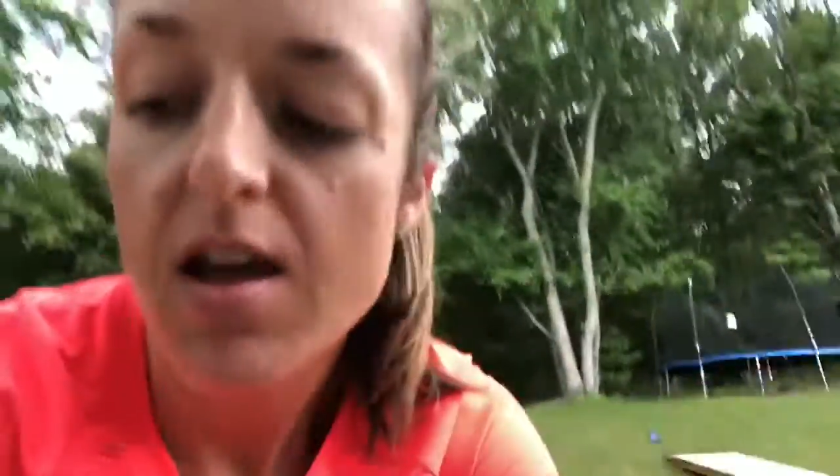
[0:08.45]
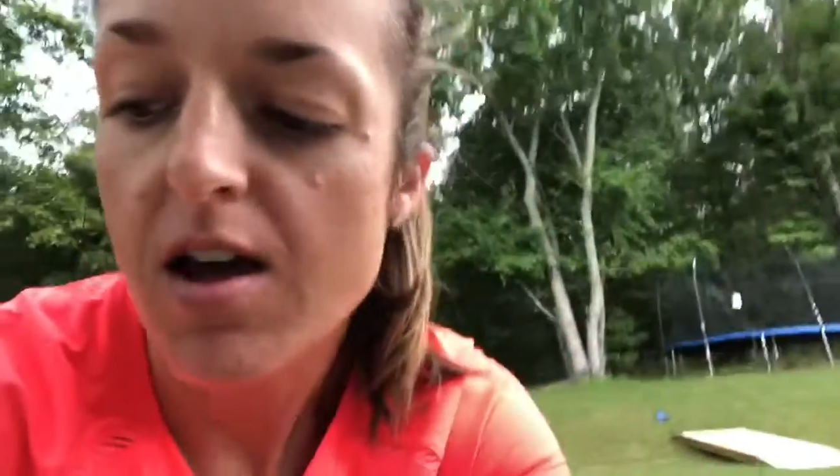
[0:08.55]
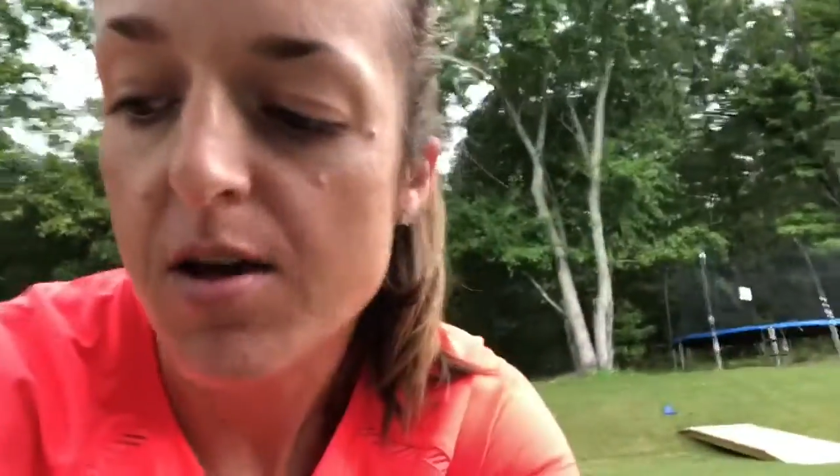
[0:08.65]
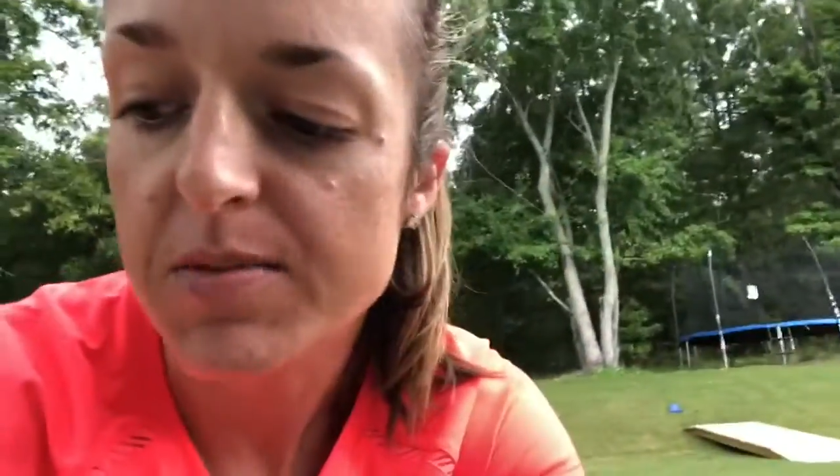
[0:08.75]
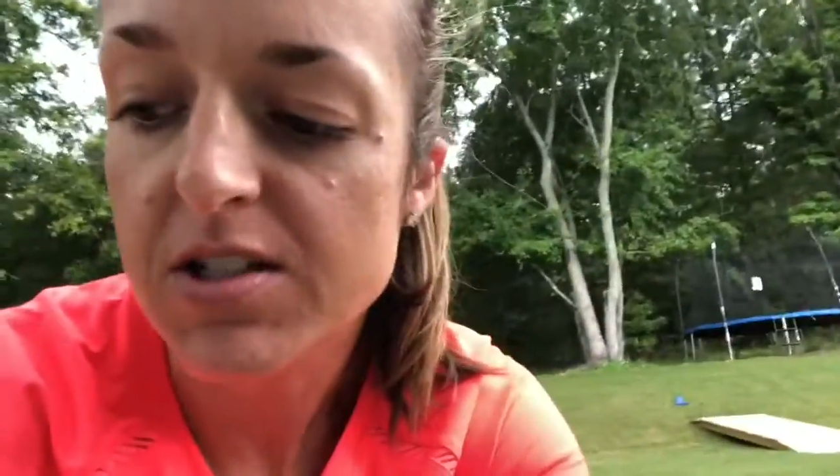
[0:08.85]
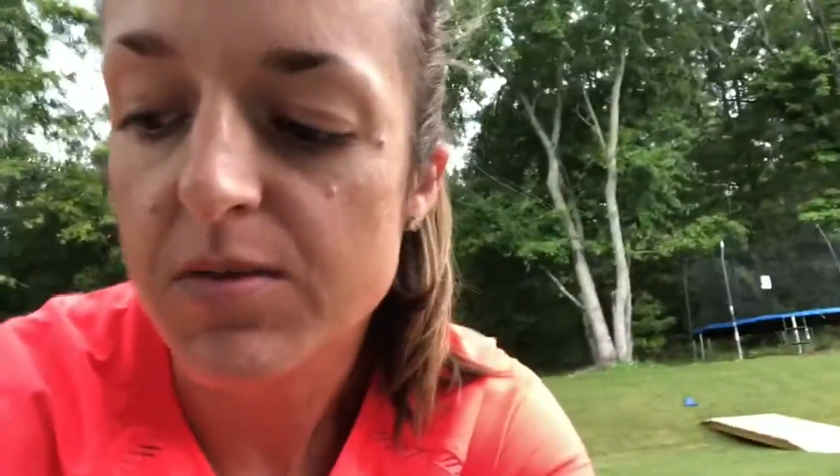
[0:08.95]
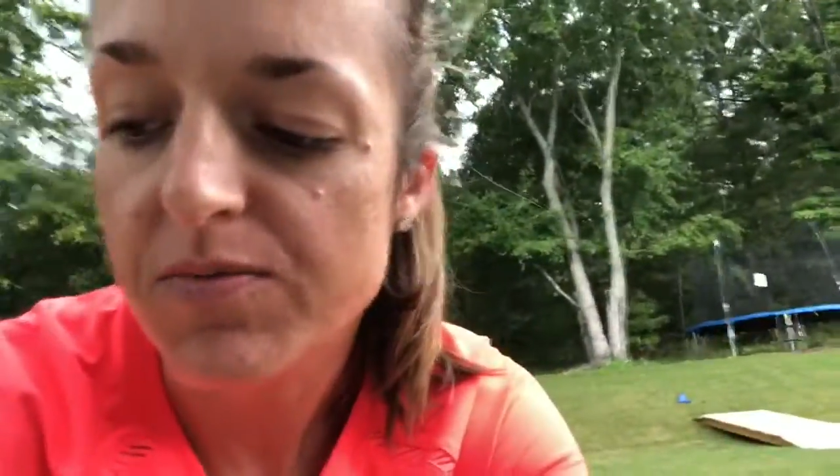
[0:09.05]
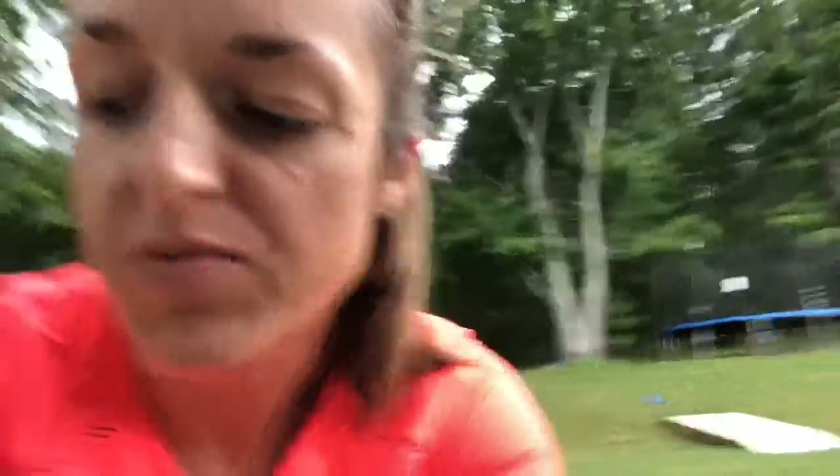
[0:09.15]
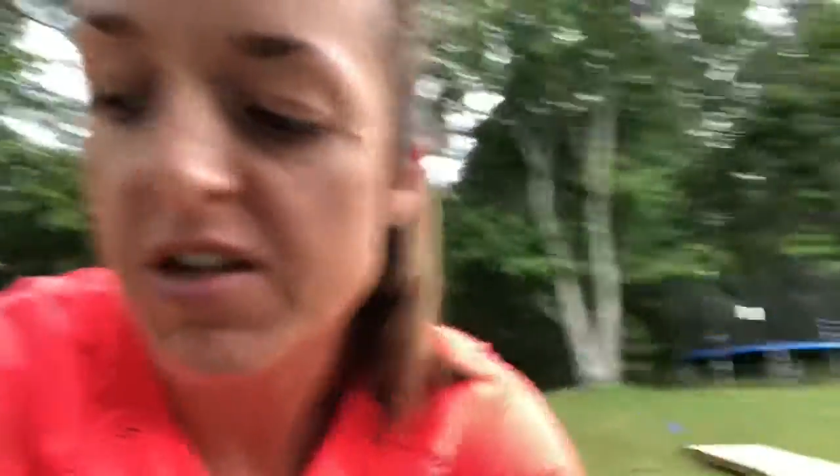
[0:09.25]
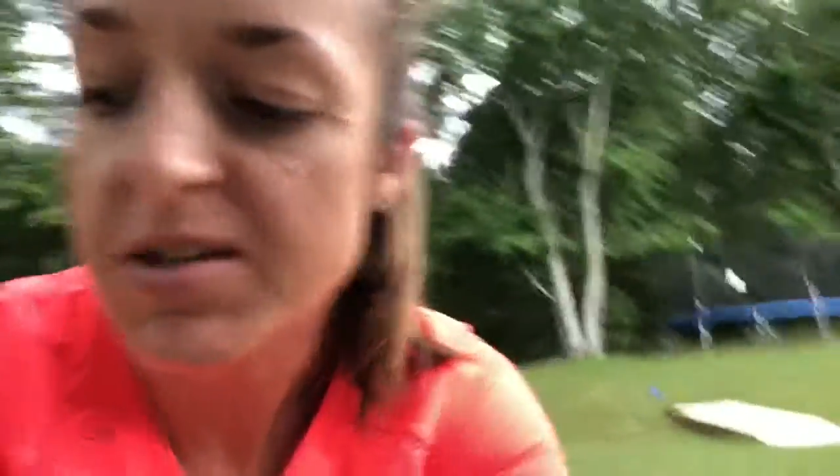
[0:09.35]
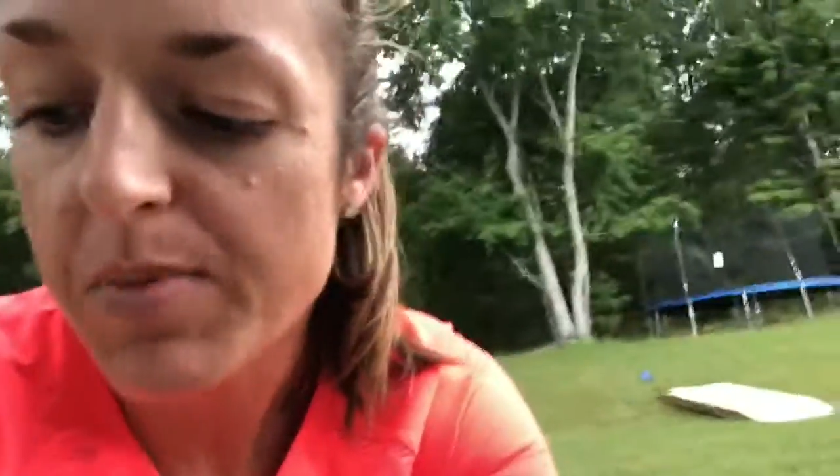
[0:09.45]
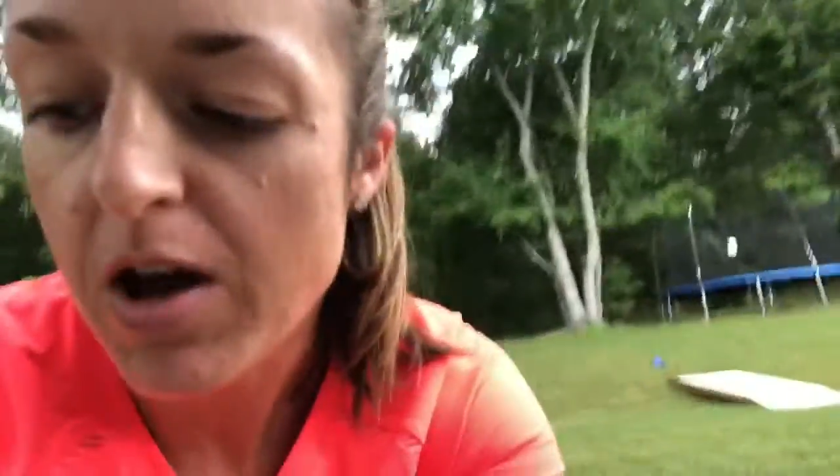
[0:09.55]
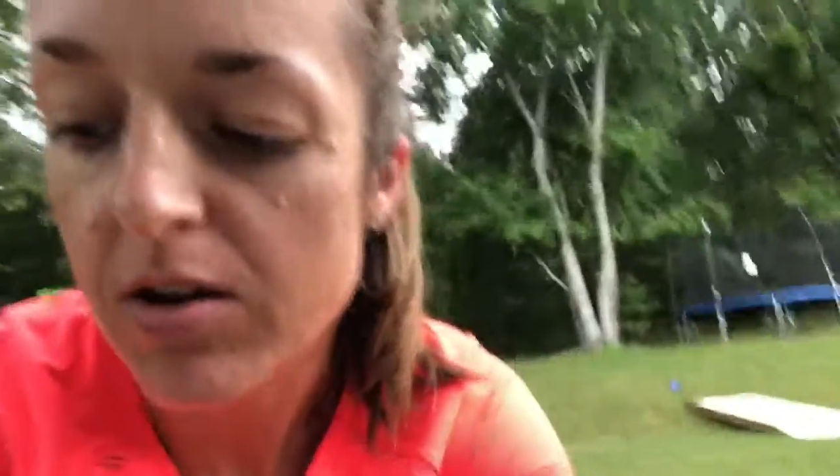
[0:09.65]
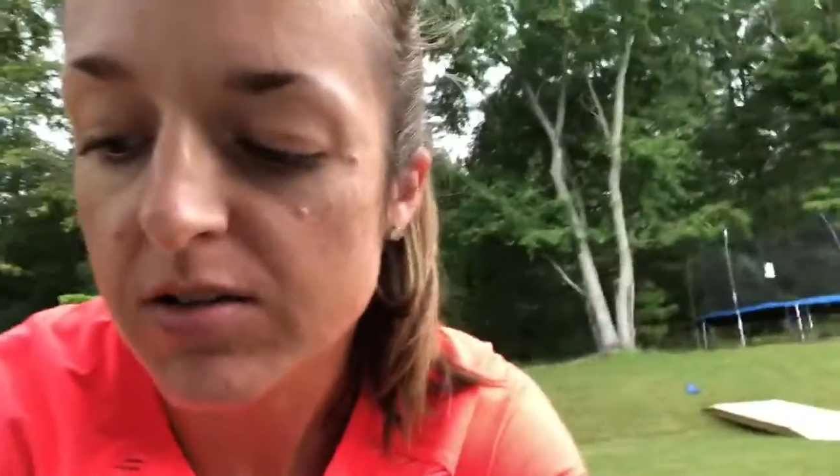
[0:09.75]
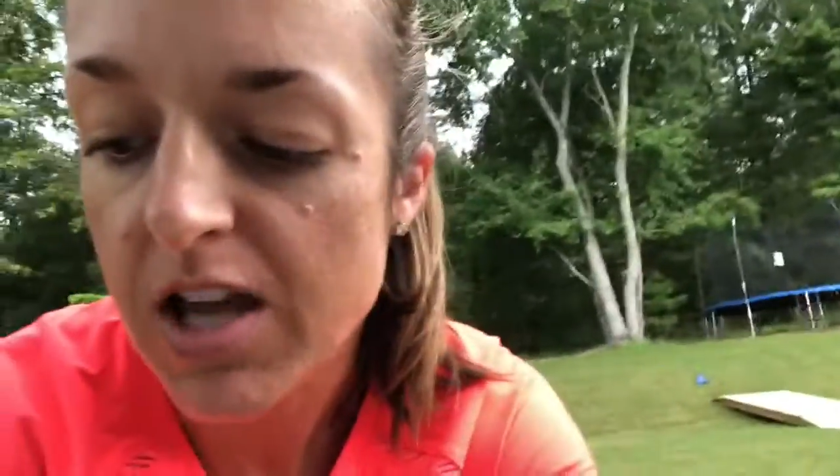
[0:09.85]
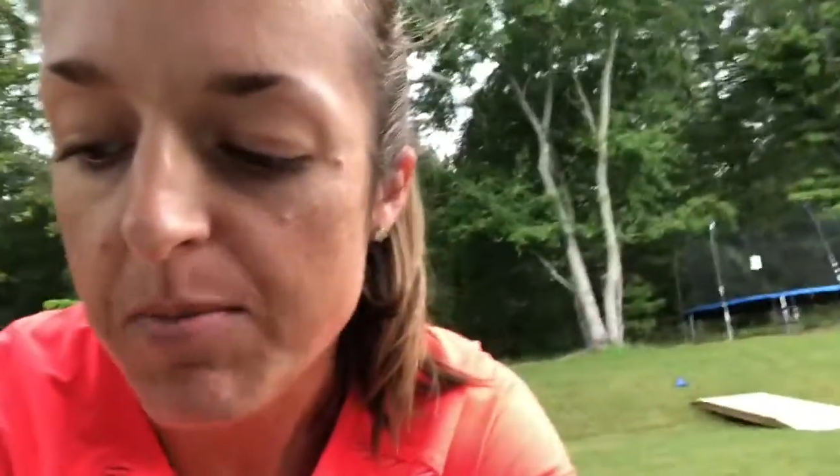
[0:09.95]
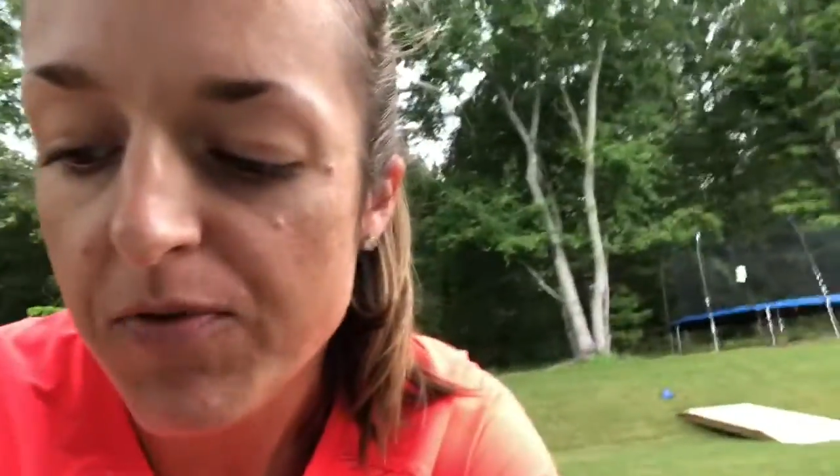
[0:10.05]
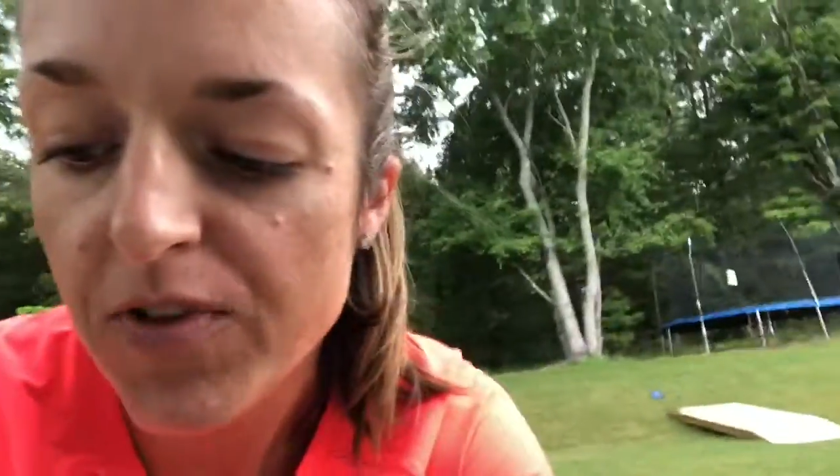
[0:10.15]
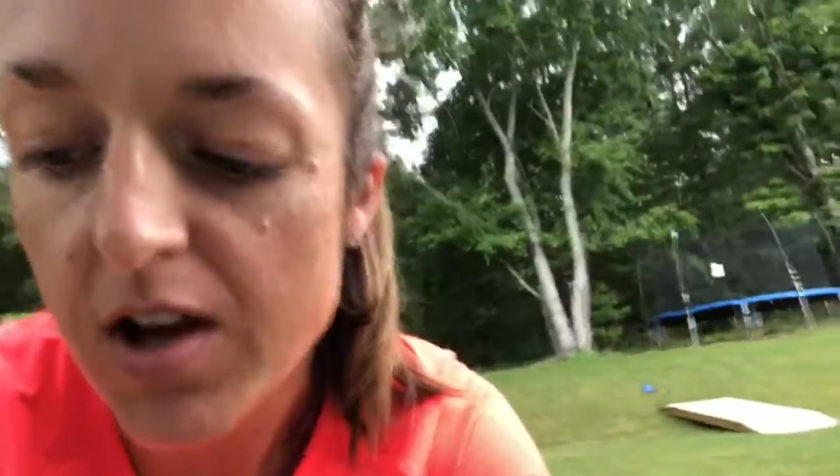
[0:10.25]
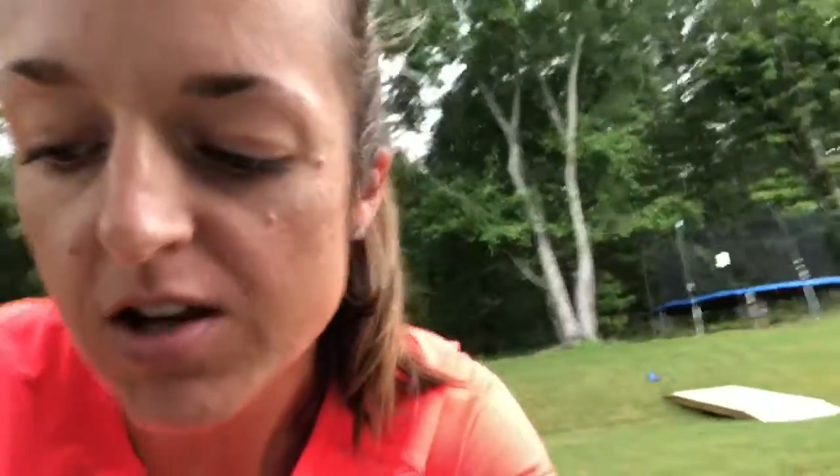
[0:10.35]
Um, it's, it's, about
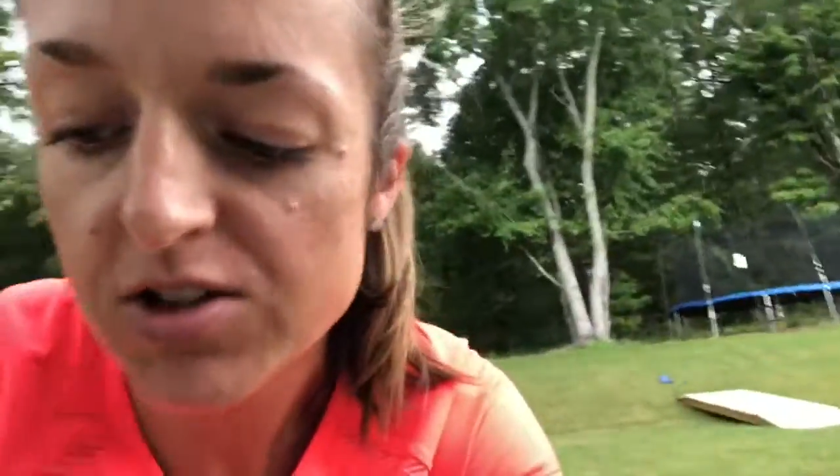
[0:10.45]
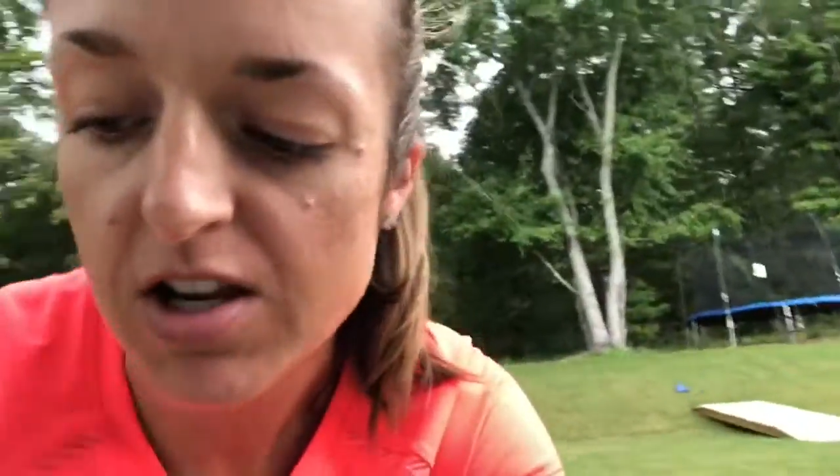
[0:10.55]
camouflage,